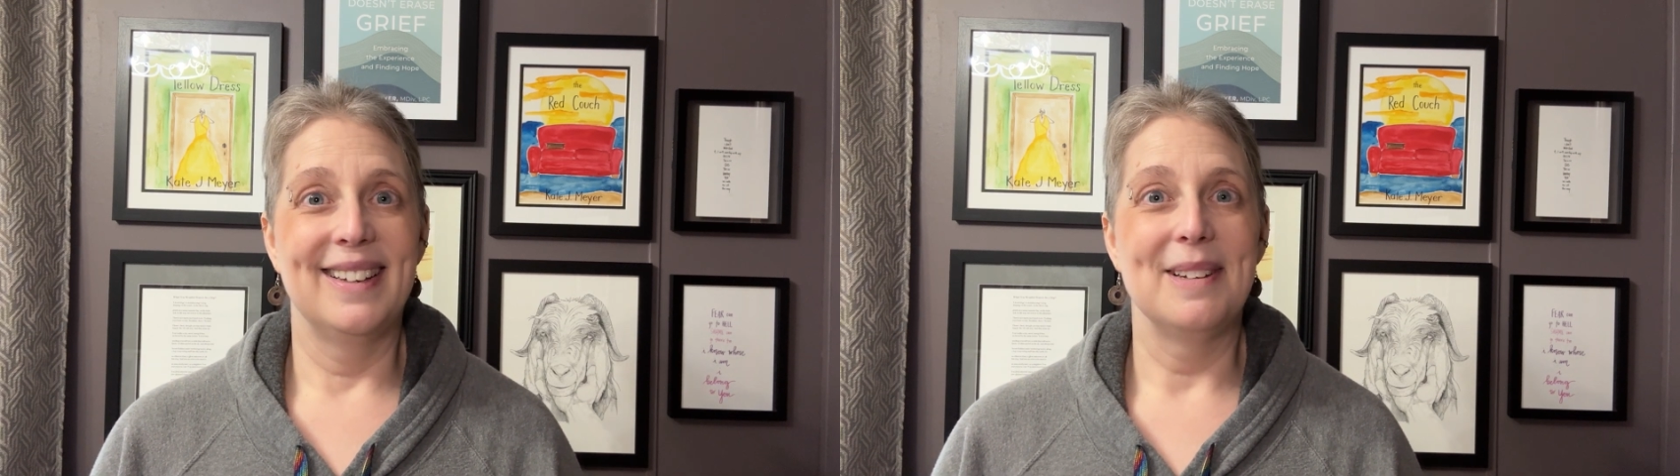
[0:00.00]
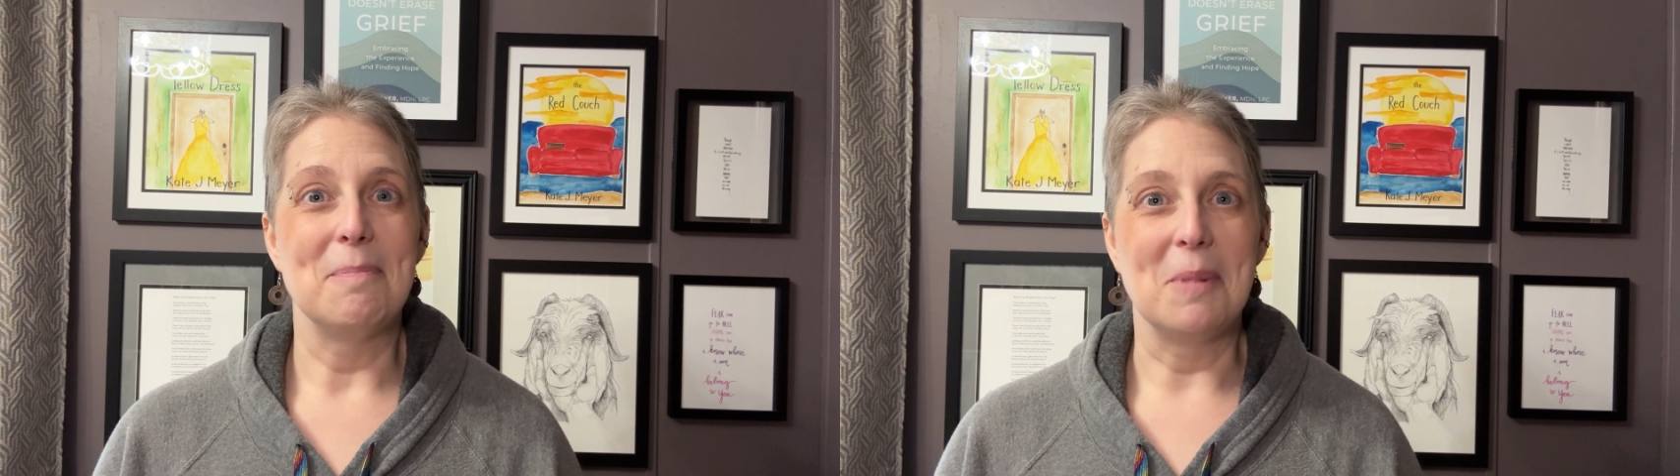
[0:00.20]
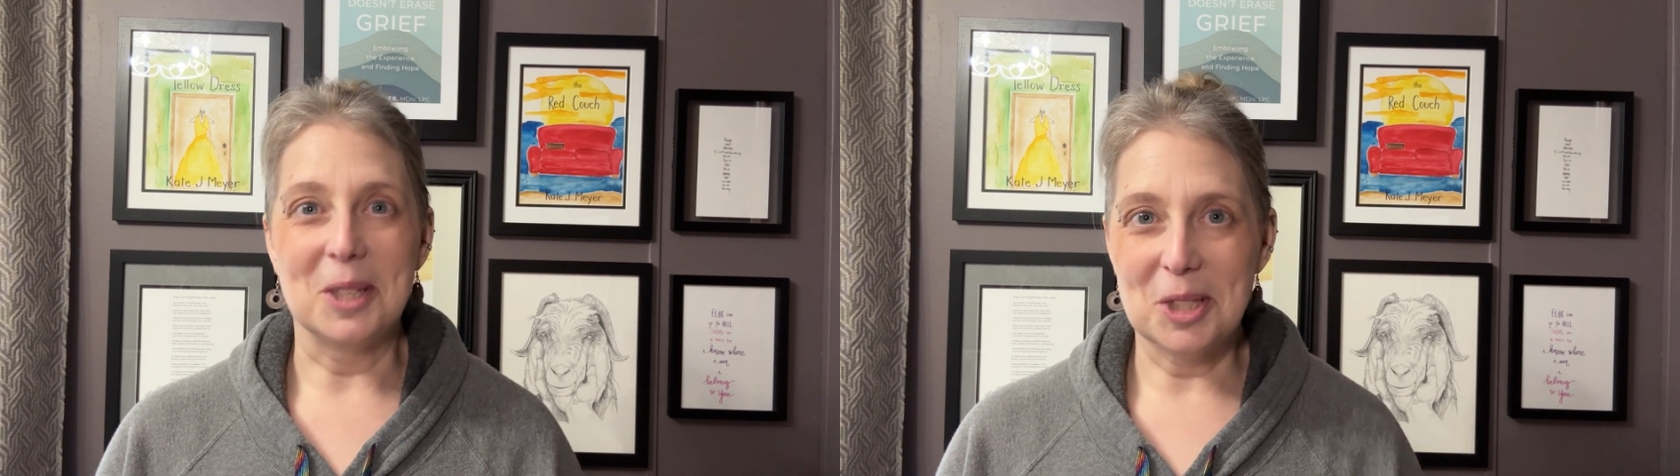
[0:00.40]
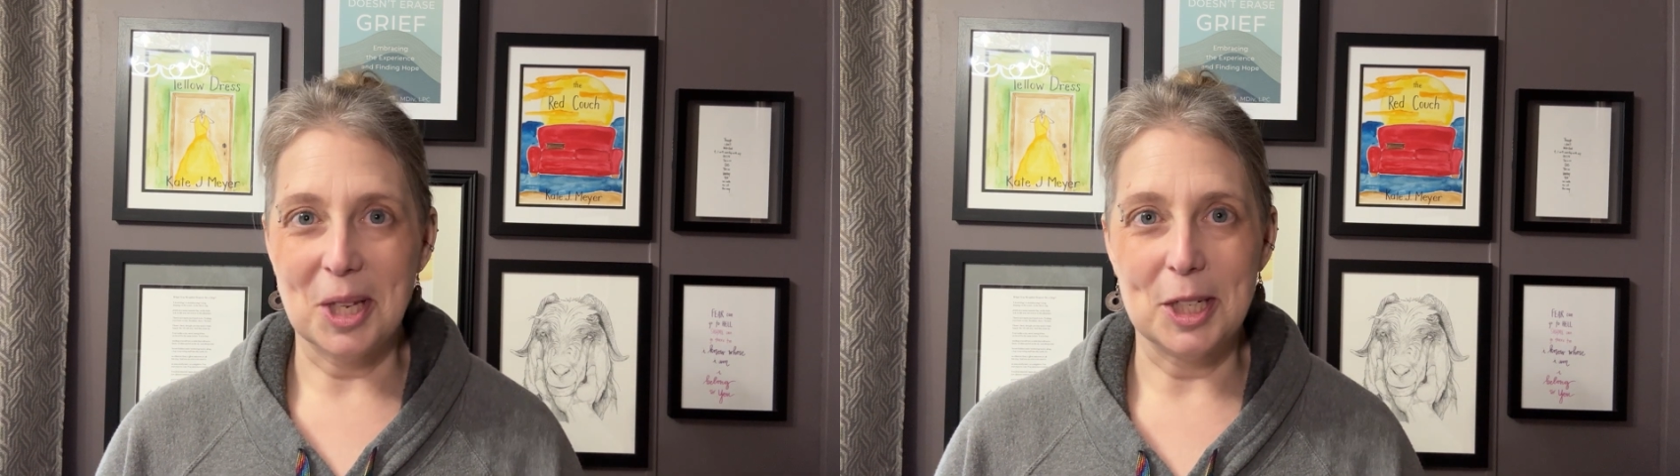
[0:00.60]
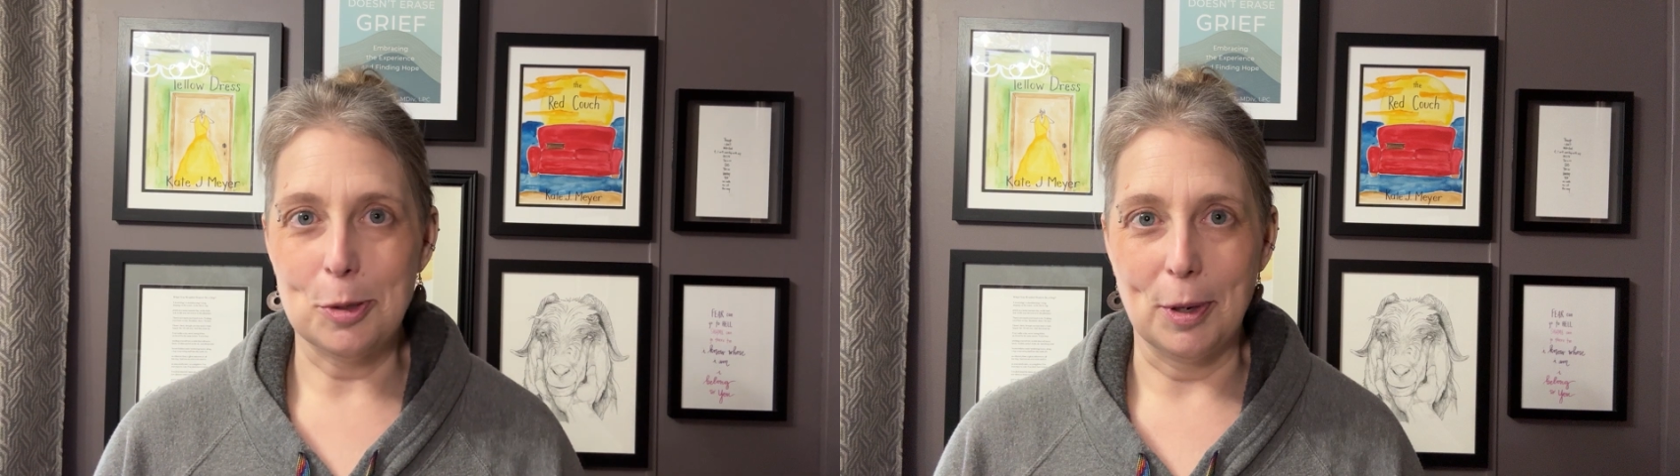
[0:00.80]
much
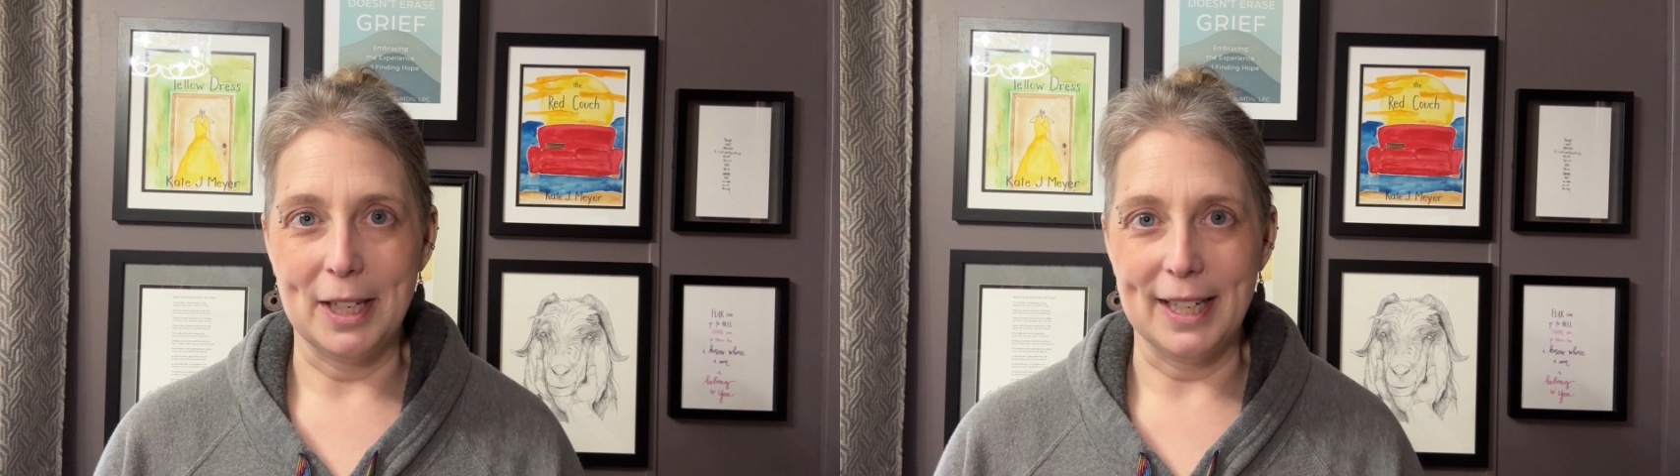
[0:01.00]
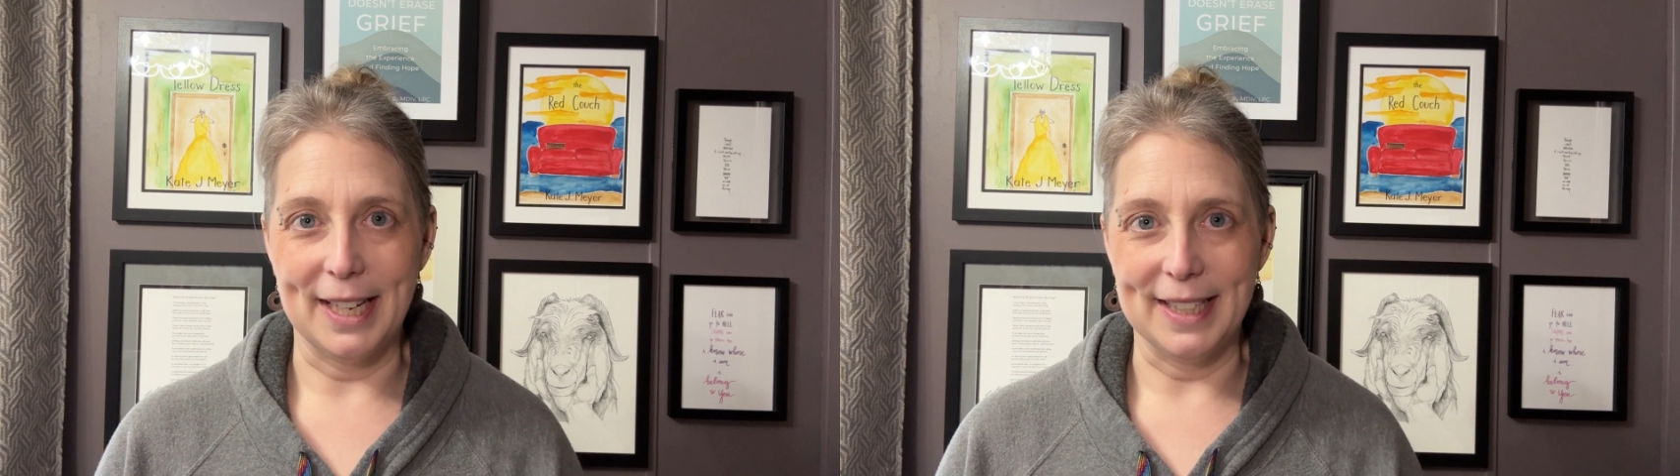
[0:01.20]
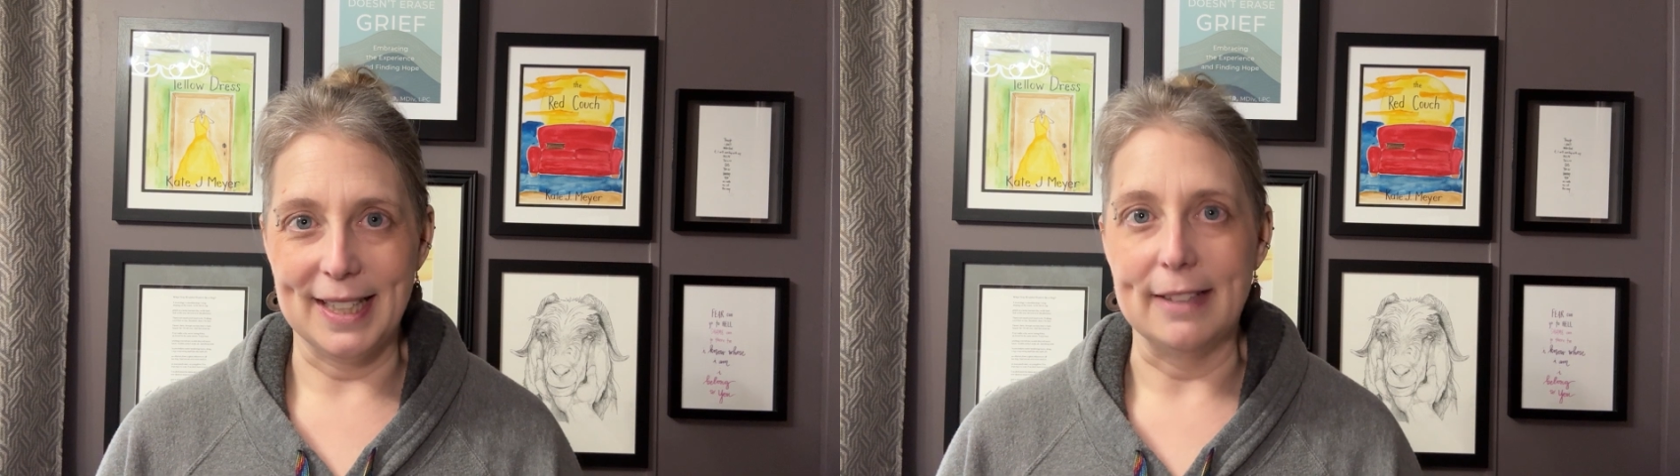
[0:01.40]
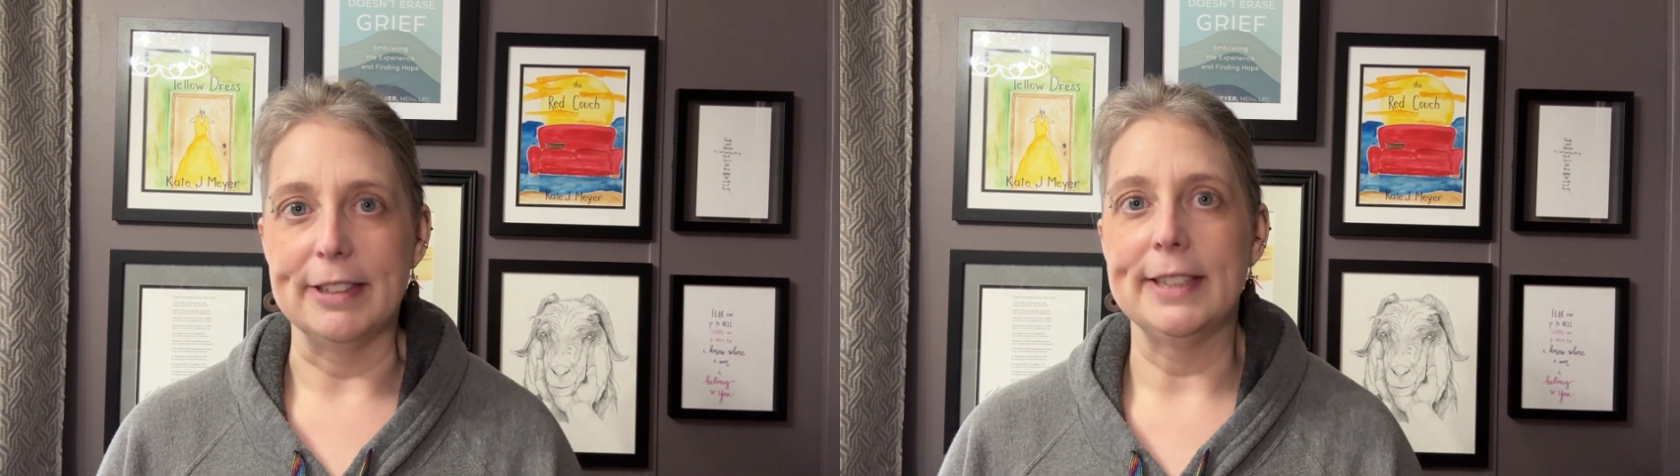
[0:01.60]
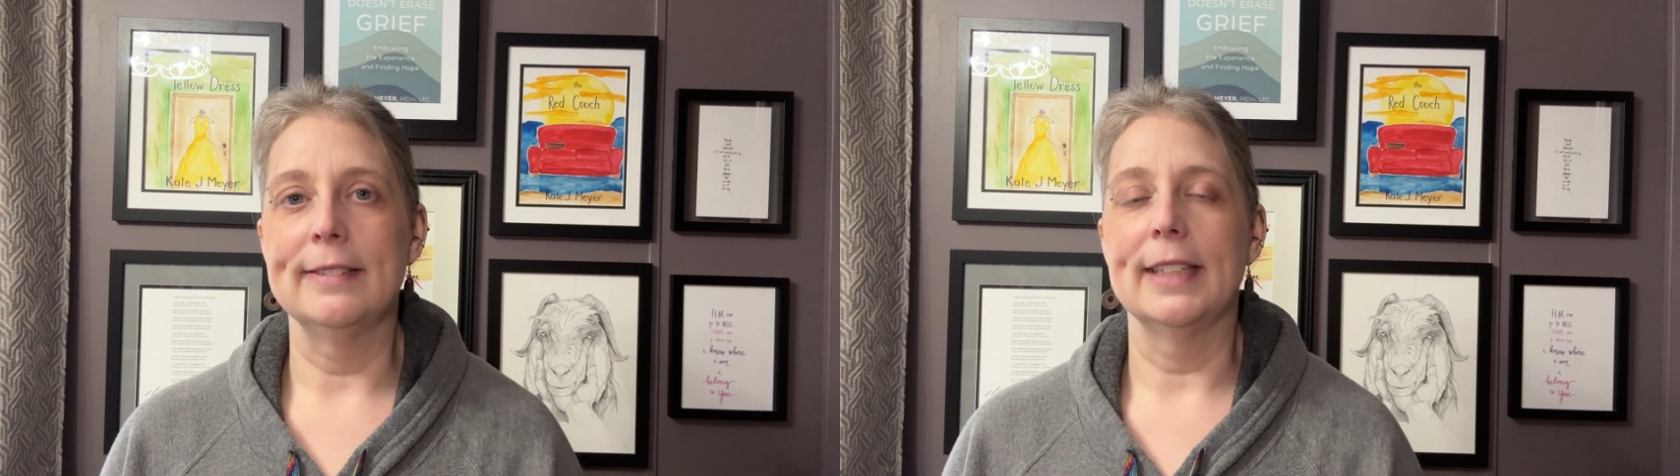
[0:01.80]
like 29:11